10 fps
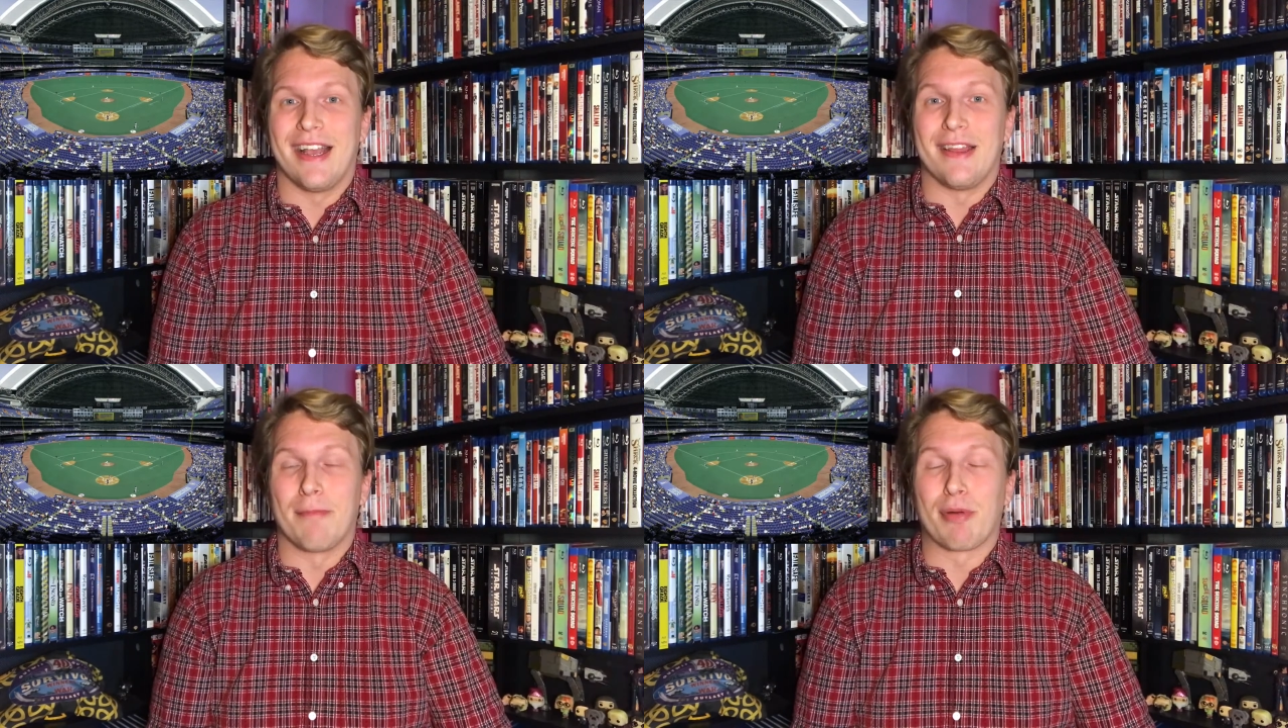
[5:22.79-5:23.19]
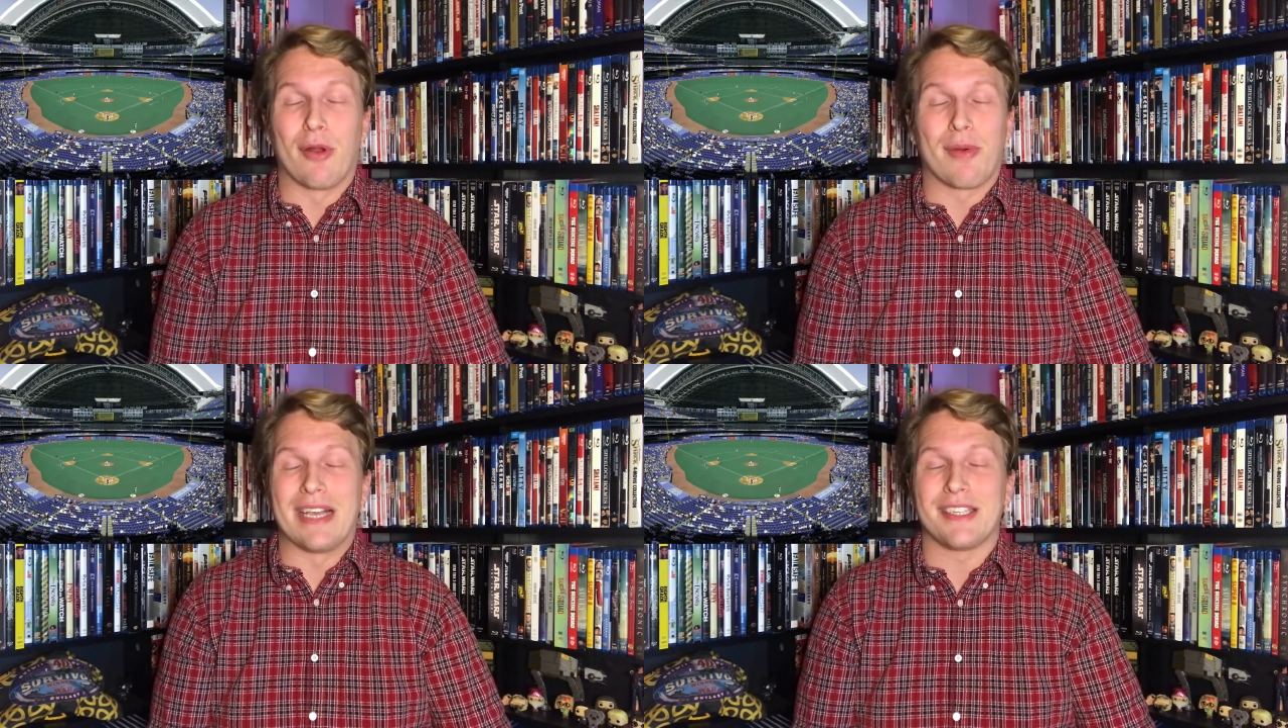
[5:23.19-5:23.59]
And the
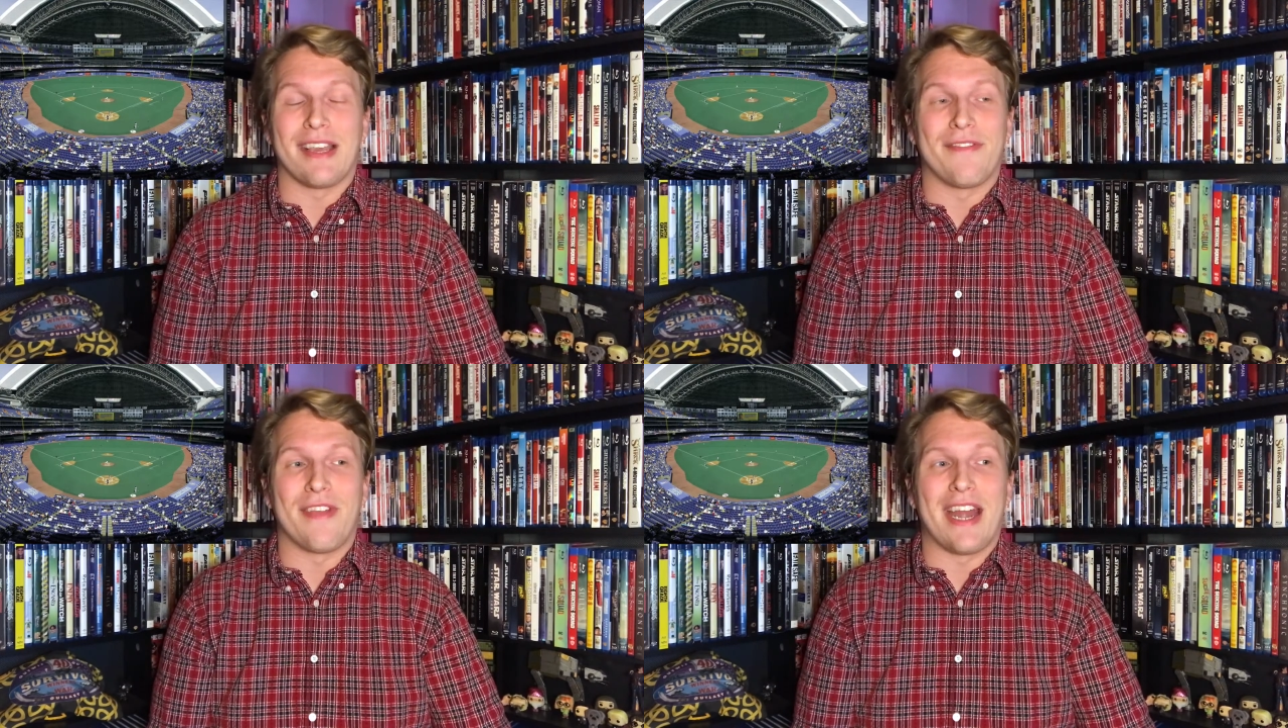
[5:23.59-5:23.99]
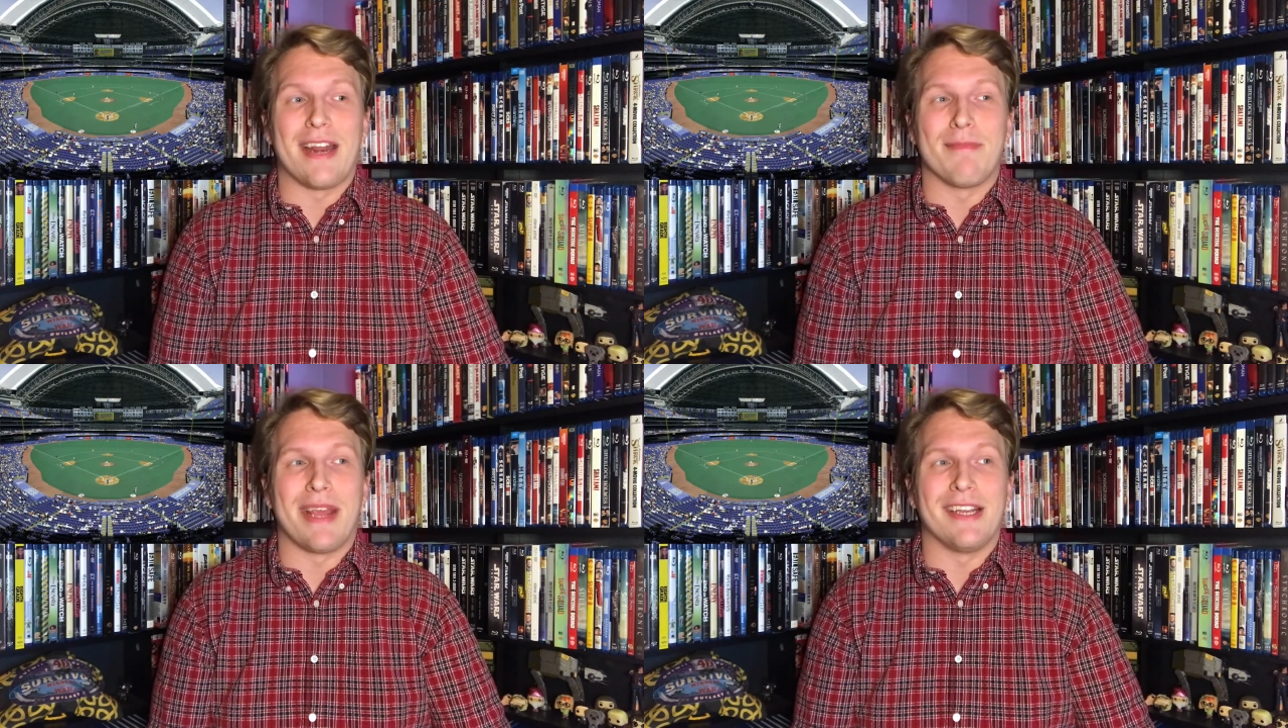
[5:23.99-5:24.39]
pro wrestling fan
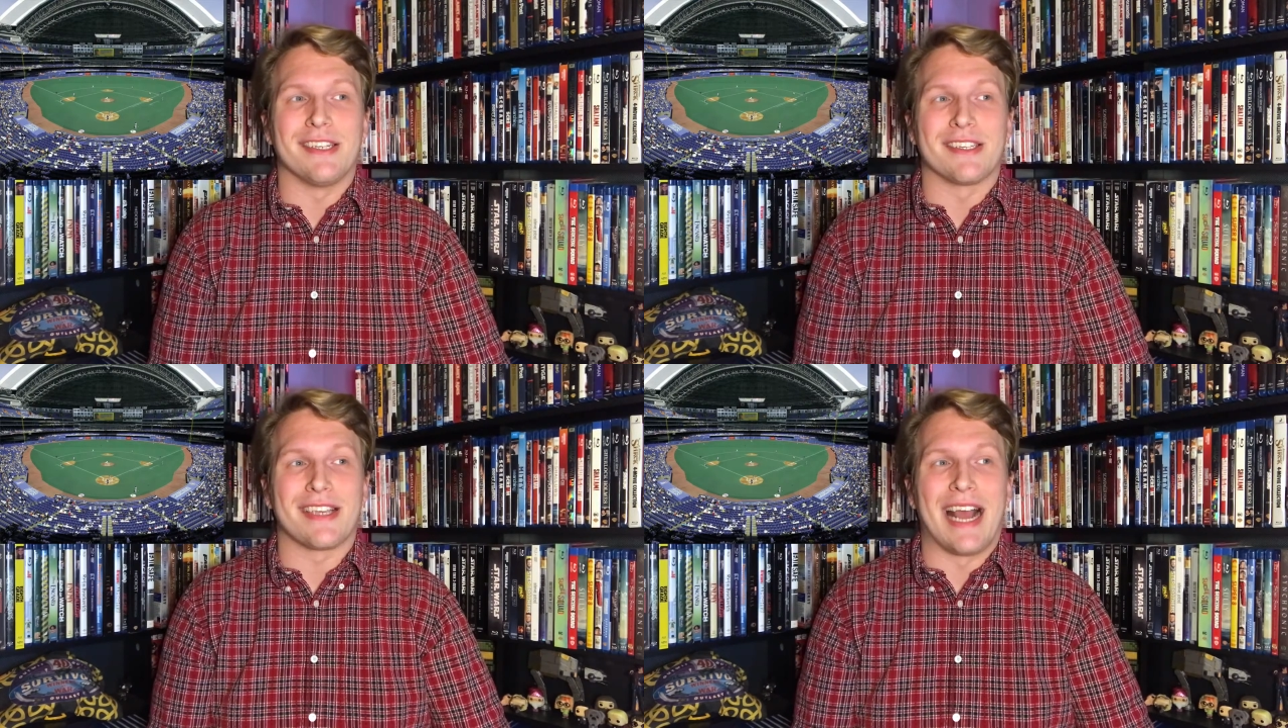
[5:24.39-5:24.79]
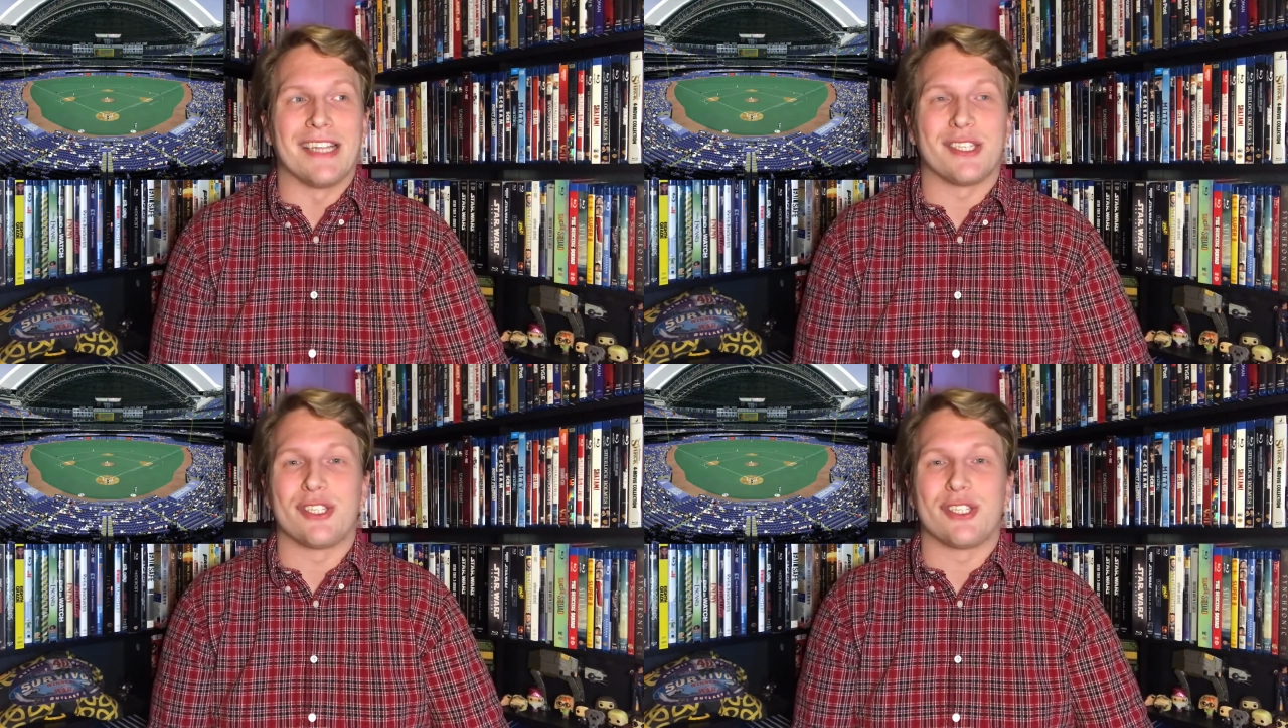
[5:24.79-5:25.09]
in me just got